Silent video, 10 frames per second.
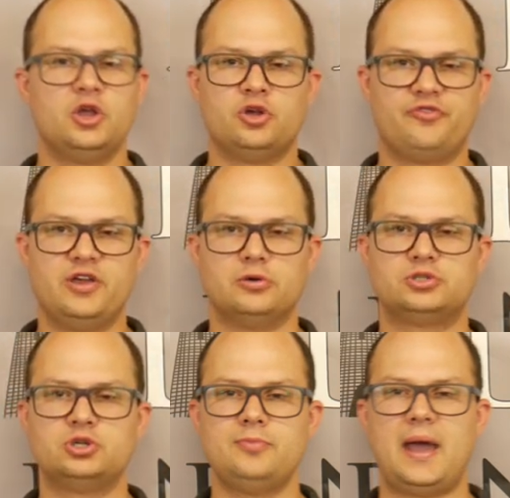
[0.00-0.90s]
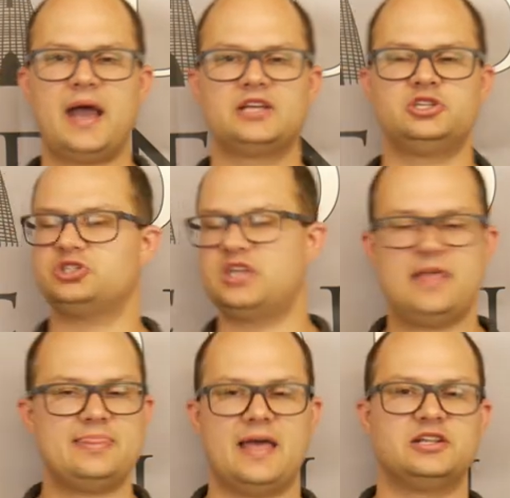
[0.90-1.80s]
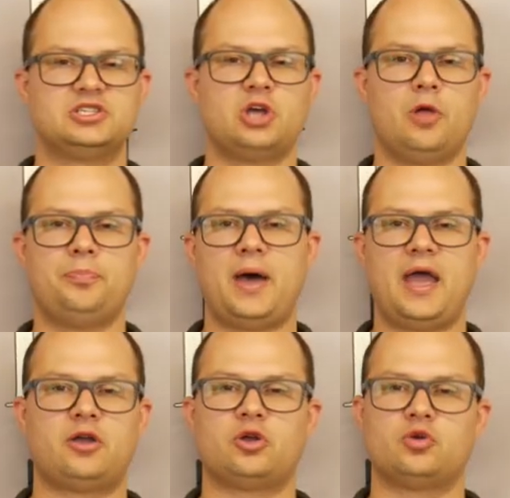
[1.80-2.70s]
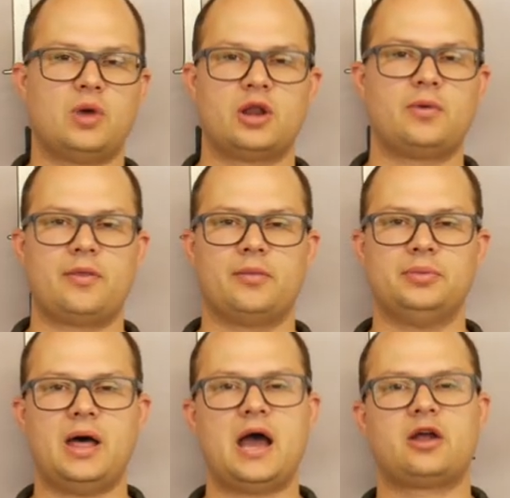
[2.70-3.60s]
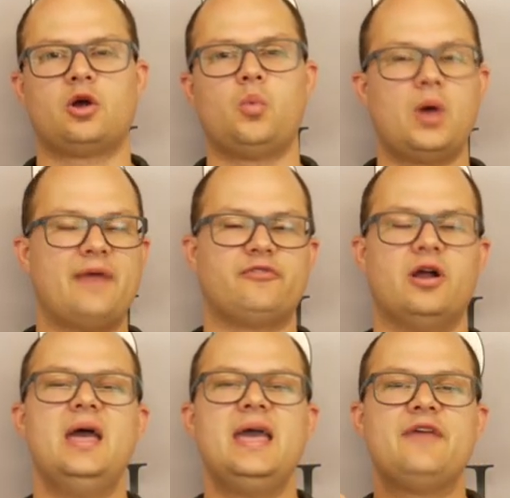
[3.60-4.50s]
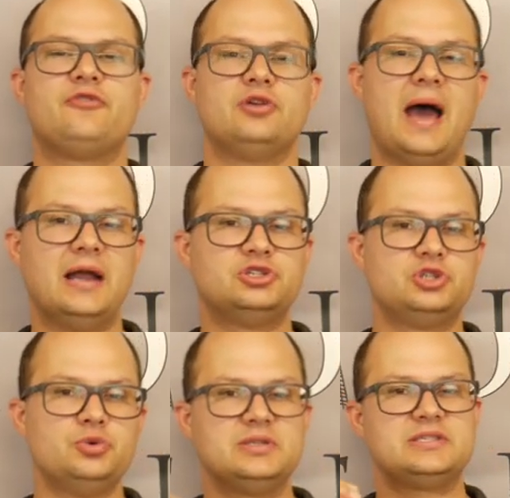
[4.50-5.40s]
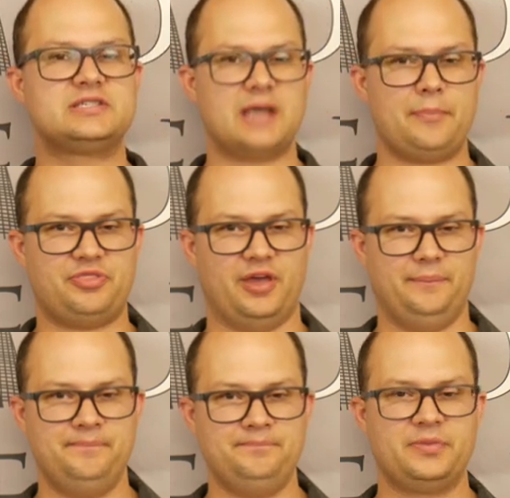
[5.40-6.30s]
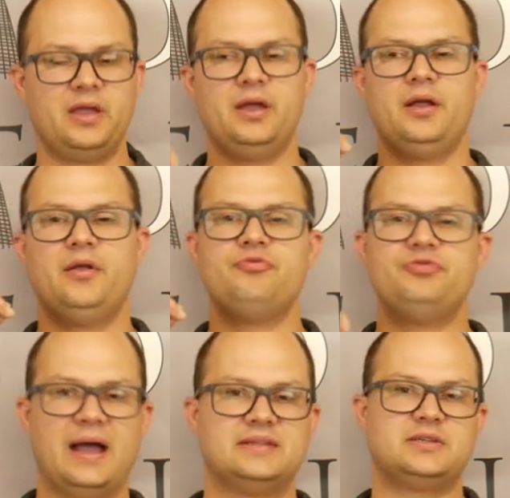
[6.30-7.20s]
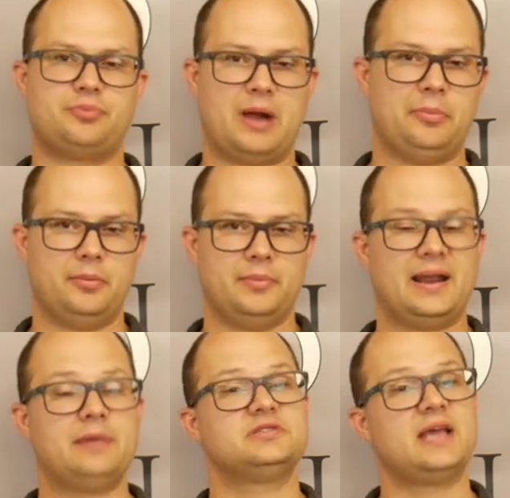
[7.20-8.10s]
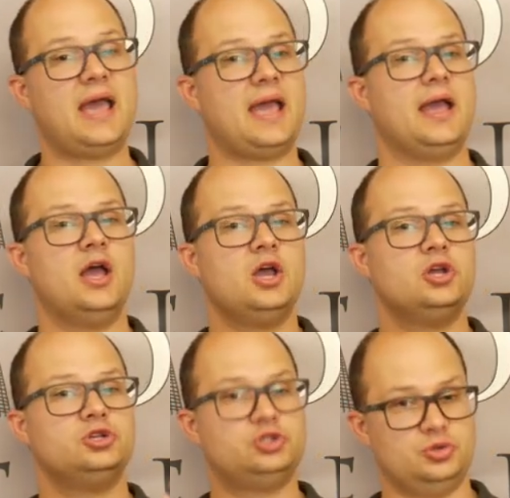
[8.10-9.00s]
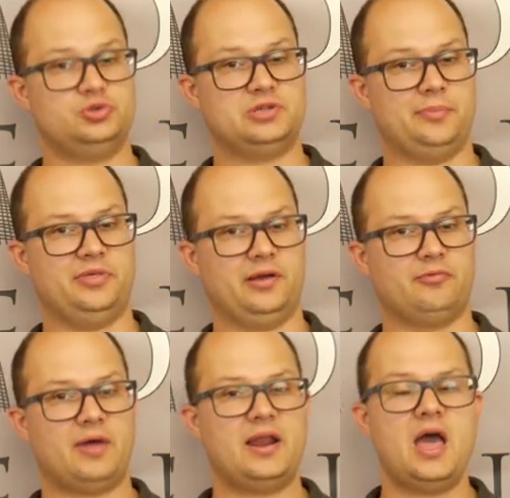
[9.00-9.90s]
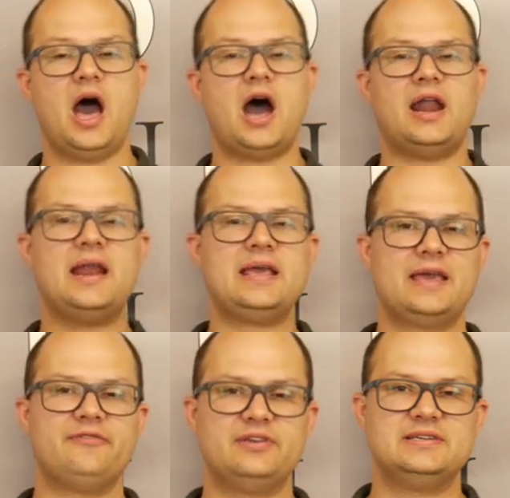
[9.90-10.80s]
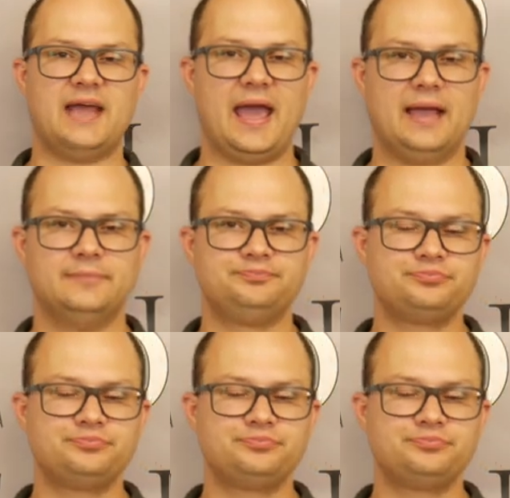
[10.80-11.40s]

your VO2 max and you're just hitting that assault bike or you're running around the block or whatever if you're not doing something that's a problem. And I would say, hey, do something, right? On any given day,